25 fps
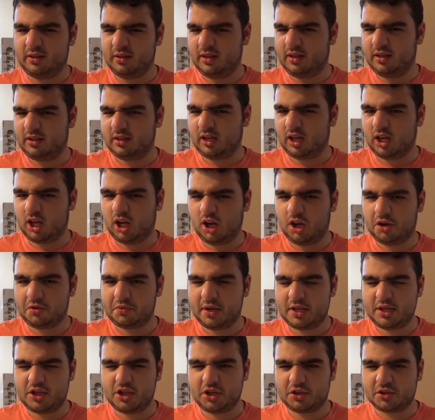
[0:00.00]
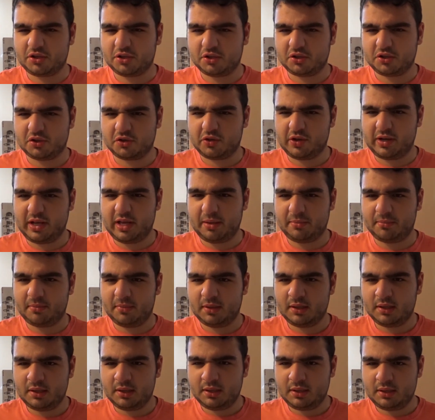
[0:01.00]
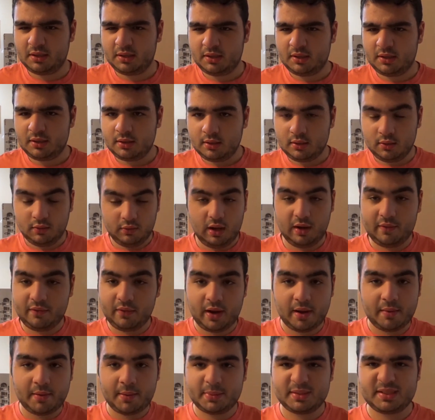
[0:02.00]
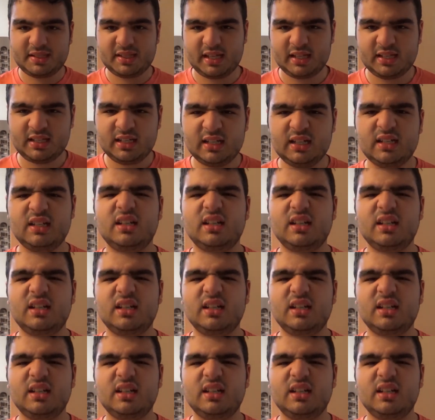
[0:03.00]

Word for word: in the hallway just to scream? Whatever, I'm upset.